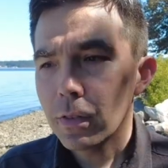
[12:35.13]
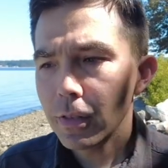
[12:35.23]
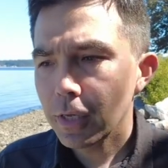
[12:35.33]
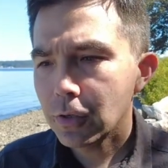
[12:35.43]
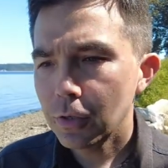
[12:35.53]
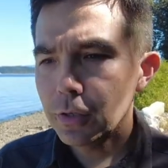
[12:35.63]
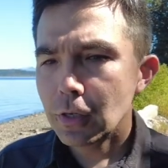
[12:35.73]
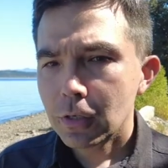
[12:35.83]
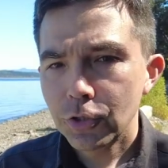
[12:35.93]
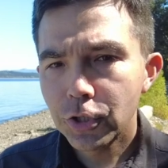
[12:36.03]
they could
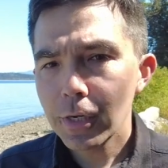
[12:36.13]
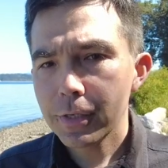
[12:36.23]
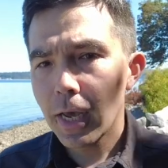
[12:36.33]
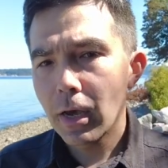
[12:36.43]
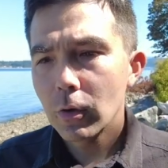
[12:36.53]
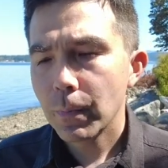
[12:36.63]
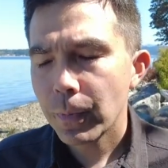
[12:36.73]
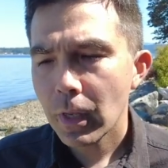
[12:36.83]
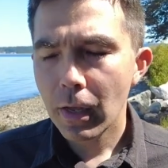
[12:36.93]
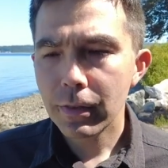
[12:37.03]
shut down
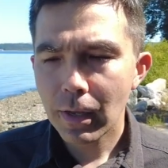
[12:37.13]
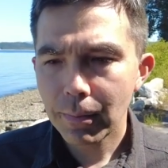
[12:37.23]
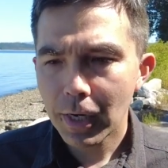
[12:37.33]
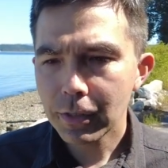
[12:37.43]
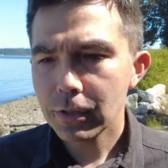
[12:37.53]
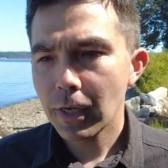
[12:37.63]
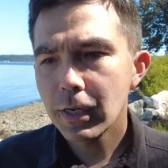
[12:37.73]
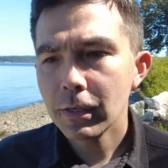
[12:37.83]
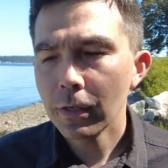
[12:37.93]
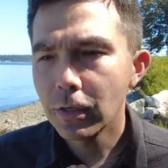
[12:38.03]
and they might
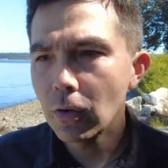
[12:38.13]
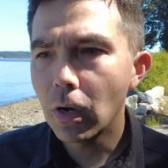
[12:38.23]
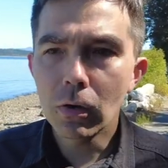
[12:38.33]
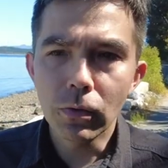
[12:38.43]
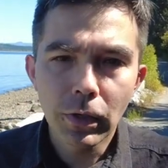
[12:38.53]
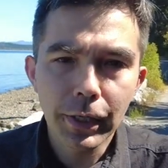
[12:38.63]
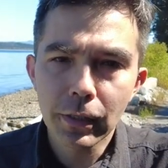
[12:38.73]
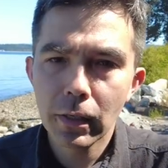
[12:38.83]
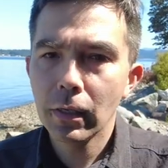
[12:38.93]
say, you know, oh, like,